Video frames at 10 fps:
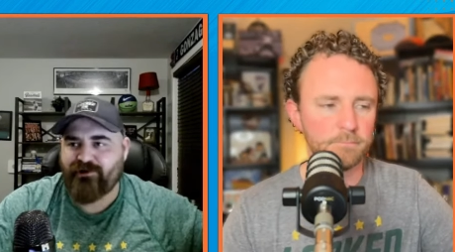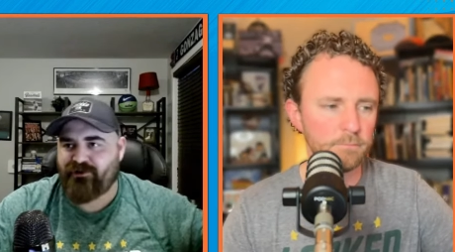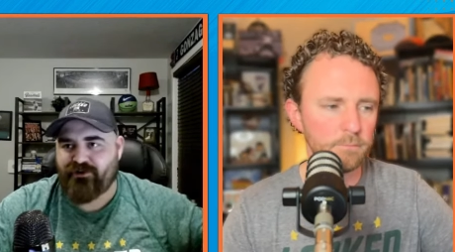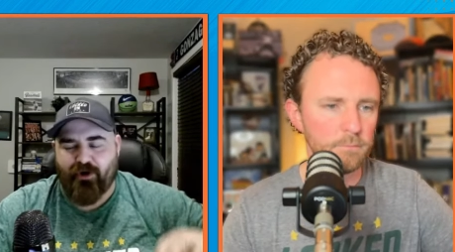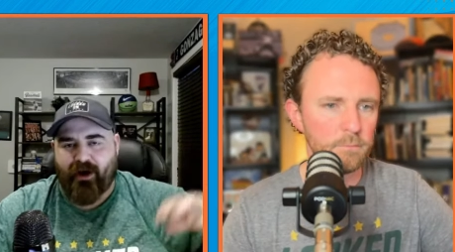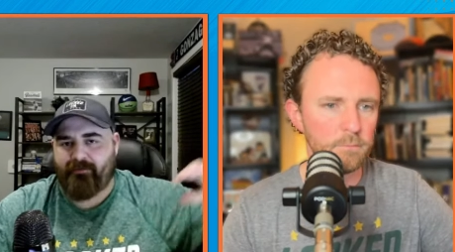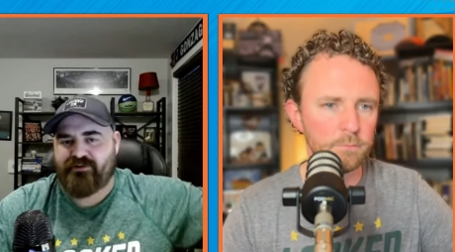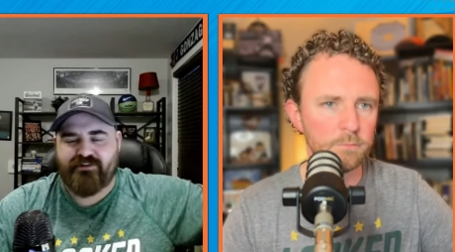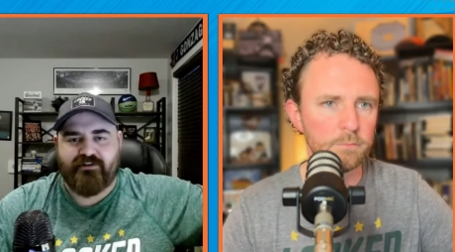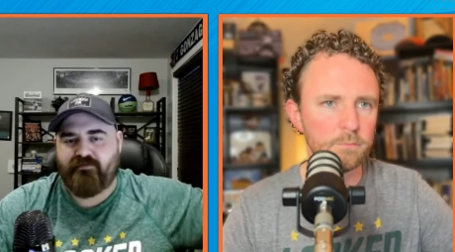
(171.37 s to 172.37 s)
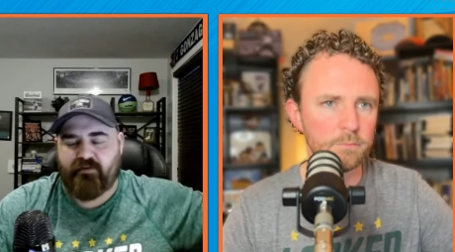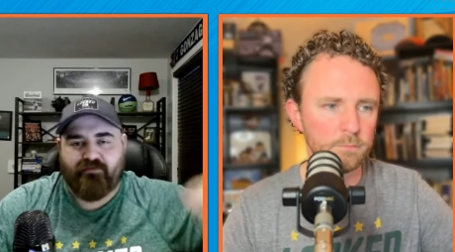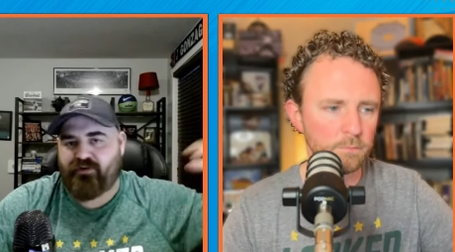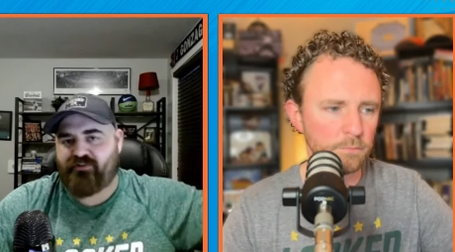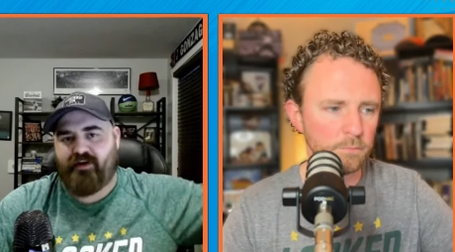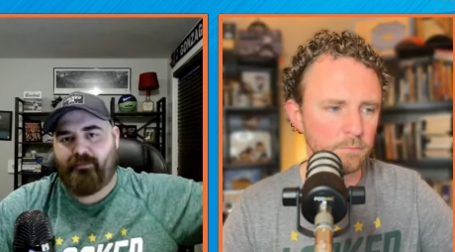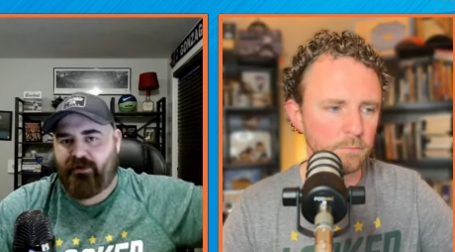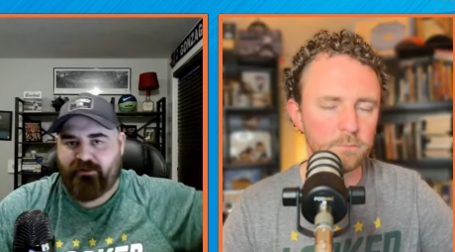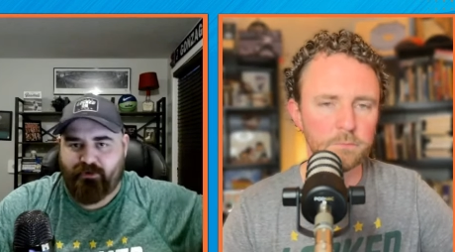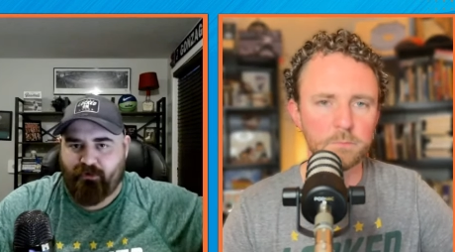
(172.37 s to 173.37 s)
Speaker 1: You know, how much did, like, for example,
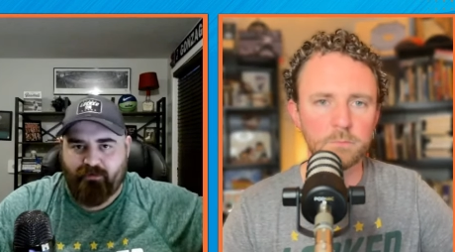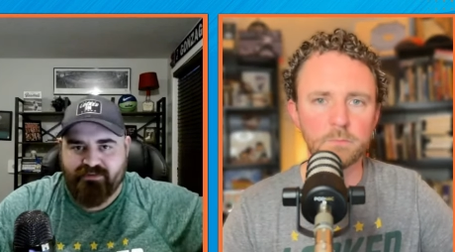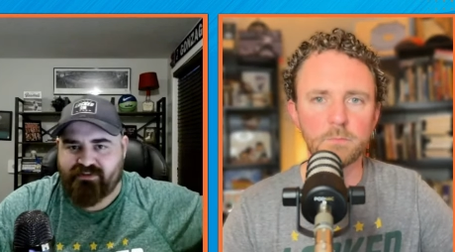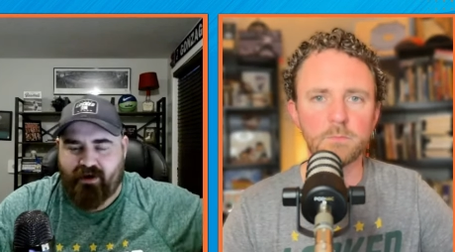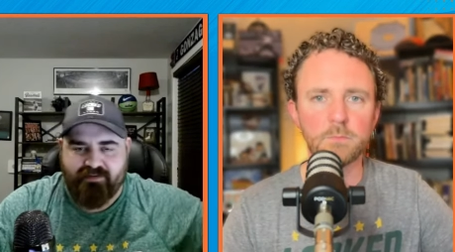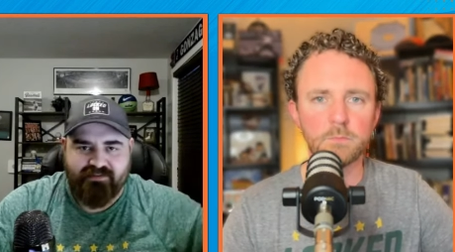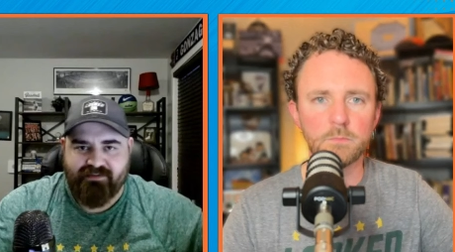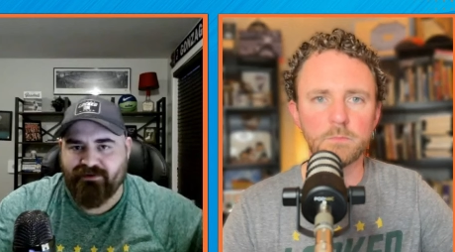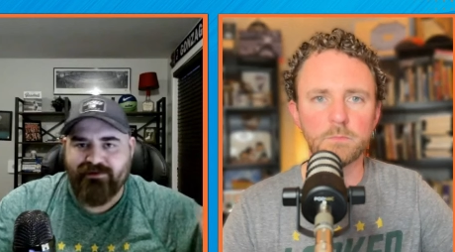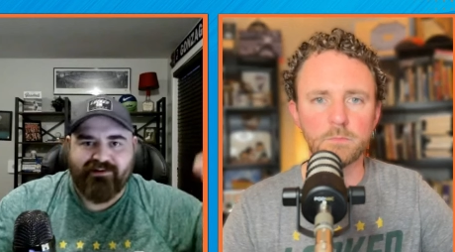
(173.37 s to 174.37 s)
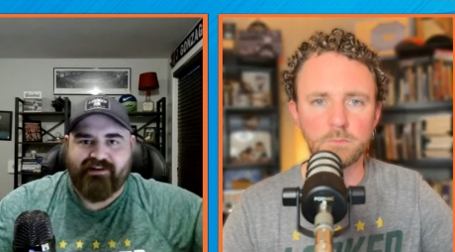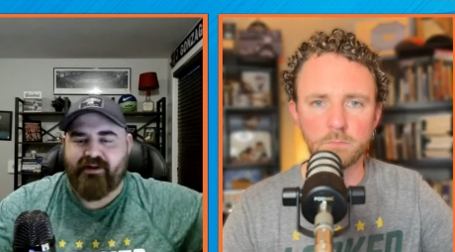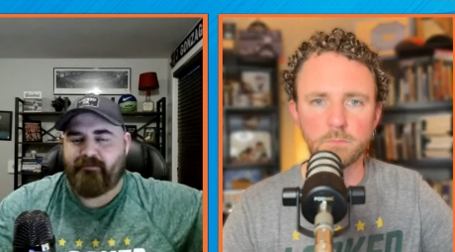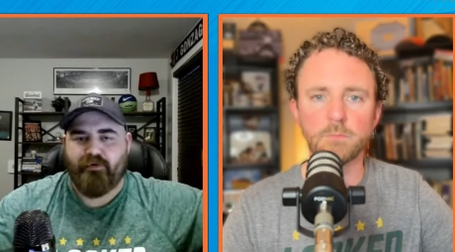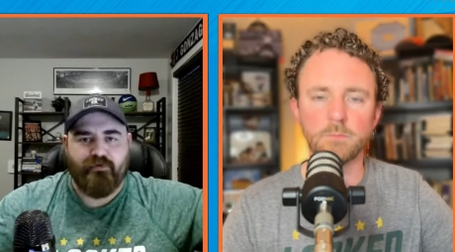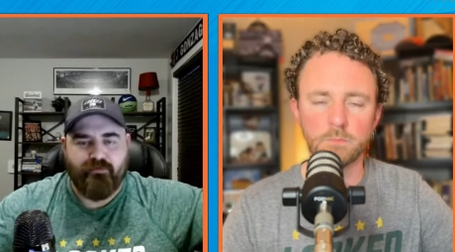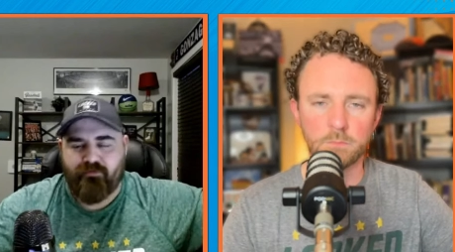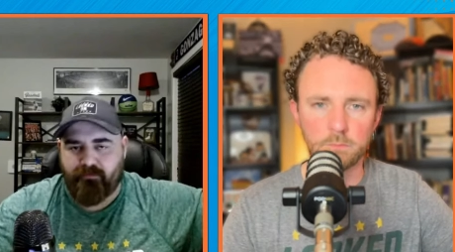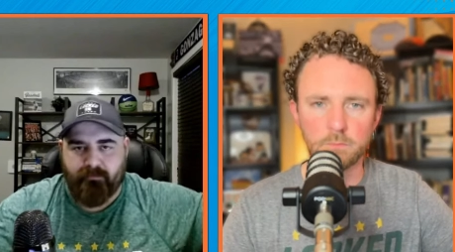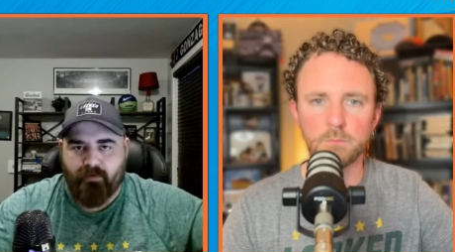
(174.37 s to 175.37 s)
Illinois, Wisconsin, did it move
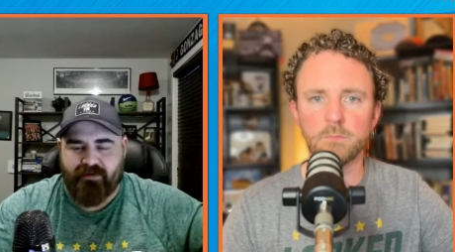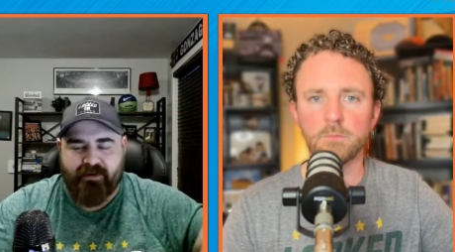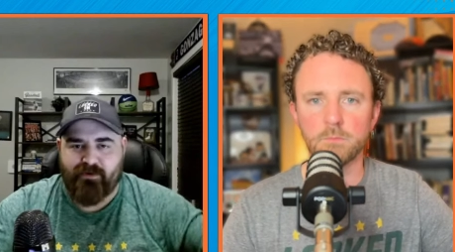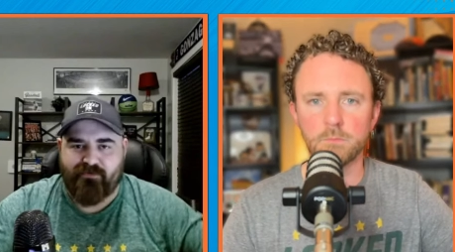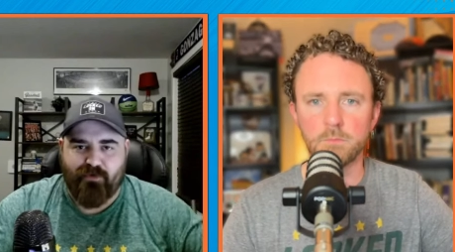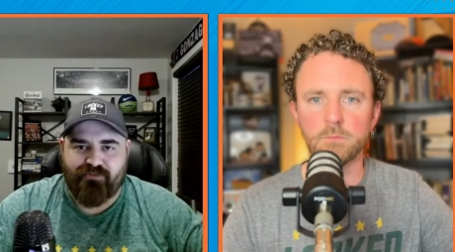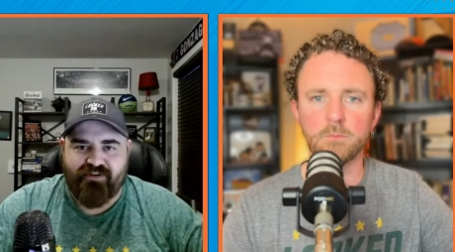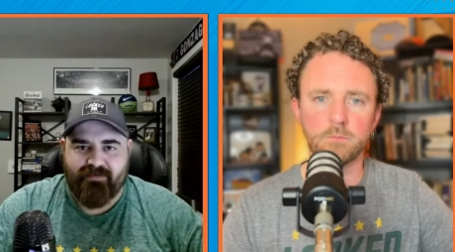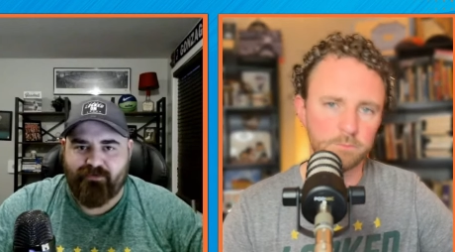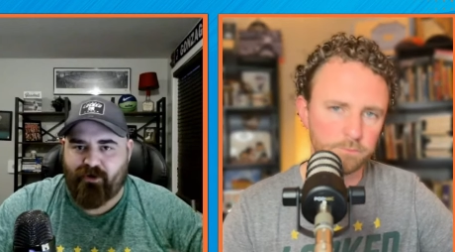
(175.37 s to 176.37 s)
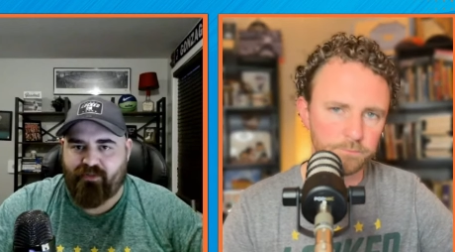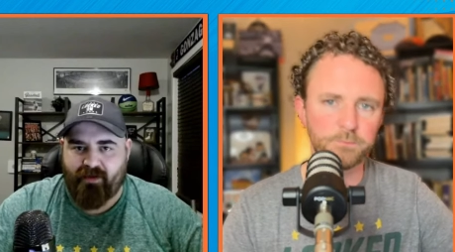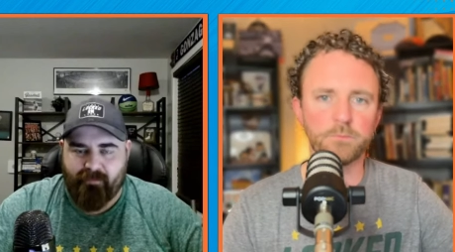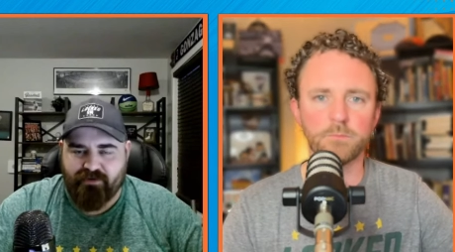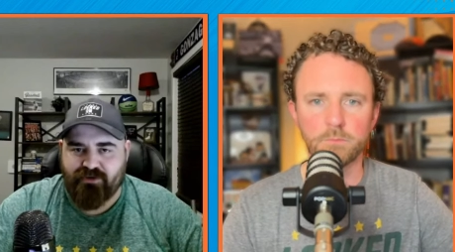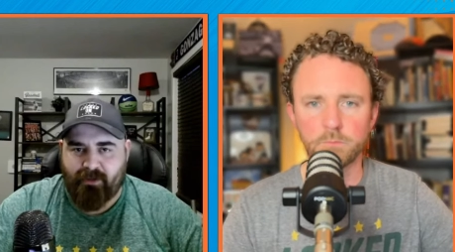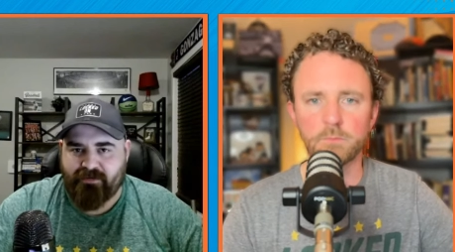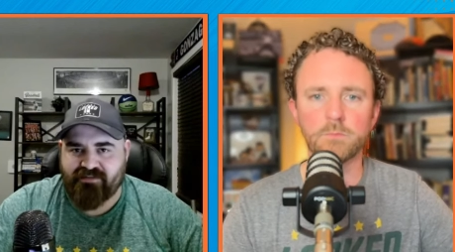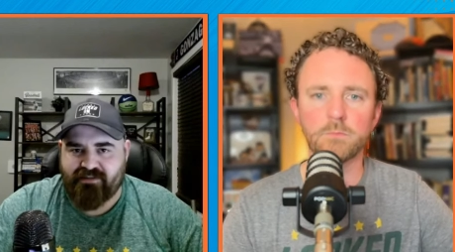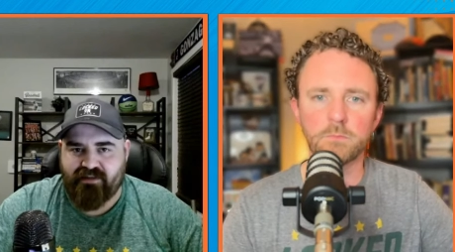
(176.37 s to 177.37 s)
either of those teams all that much on the
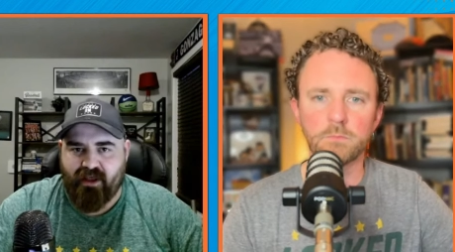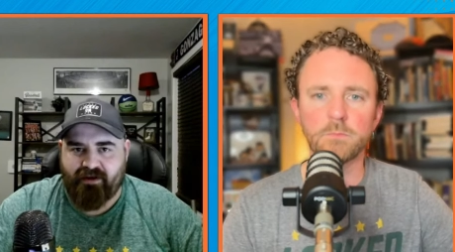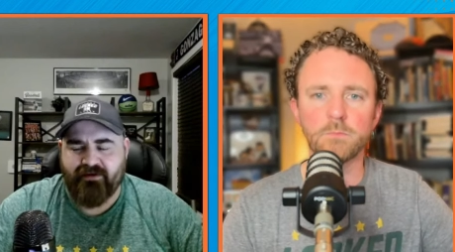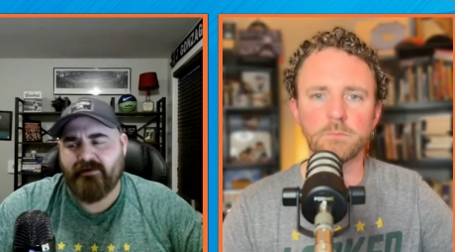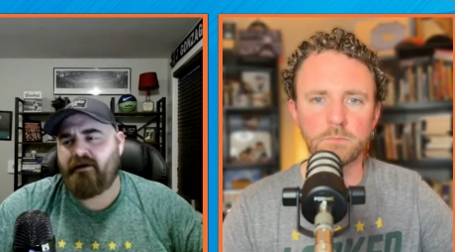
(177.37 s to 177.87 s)
seed line?